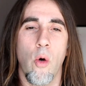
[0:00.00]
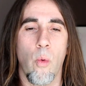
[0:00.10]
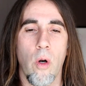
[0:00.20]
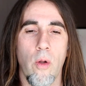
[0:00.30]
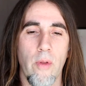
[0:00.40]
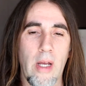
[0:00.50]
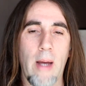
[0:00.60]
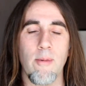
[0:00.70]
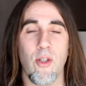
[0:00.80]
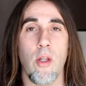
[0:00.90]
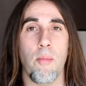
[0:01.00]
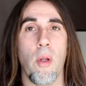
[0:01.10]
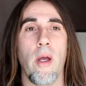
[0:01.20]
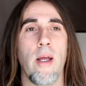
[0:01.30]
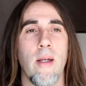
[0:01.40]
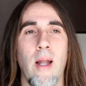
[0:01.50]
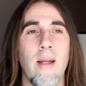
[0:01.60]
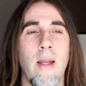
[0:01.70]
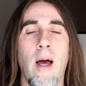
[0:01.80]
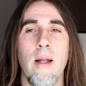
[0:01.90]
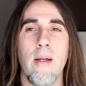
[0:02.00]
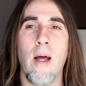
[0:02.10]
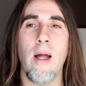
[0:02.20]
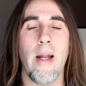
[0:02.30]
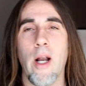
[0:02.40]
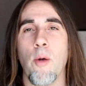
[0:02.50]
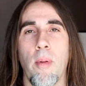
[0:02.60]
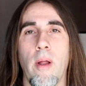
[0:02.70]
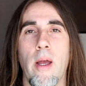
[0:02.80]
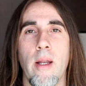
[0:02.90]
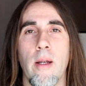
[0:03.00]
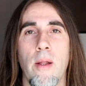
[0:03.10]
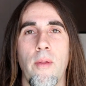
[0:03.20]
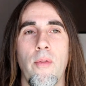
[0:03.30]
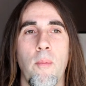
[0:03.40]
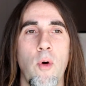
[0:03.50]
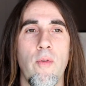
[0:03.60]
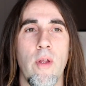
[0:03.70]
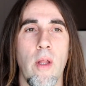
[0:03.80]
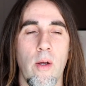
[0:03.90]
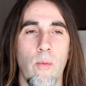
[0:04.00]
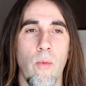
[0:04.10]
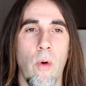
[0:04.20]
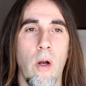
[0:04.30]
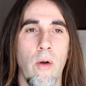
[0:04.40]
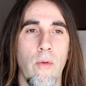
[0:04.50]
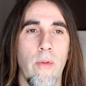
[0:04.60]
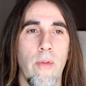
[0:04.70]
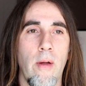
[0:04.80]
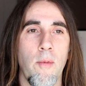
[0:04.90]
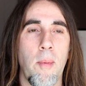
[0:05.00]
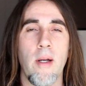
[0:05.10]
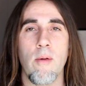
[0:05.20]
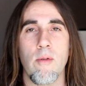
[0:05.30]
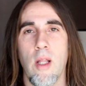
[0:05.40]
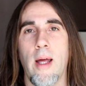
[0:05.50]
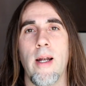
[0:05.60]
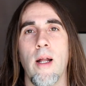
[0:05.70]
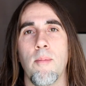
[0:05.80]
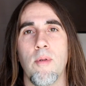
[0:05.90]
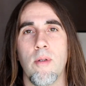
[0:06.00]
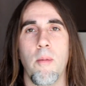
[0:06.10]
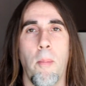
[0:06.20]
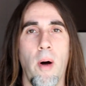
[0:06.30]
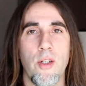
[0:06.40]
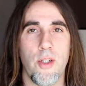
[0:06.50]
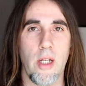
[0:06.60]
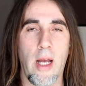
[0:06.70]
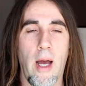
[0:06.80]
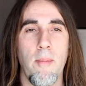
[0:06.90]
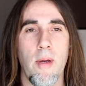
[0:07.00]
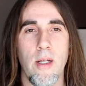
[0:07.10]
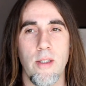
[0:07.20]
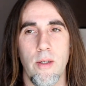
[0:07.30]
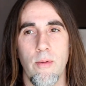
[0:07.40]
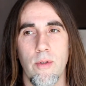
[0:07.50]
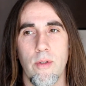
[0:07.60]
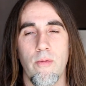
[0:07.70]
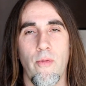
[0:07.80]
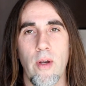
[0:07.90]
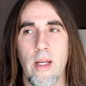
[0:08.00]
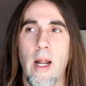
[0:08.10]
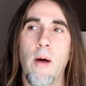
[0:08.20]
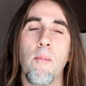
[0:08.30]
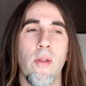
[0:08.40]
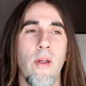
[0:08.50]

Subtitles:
where the guy was on the plane. Not airplane, the movie, like where everybody was lining up to punch the guy because he was freaking out. But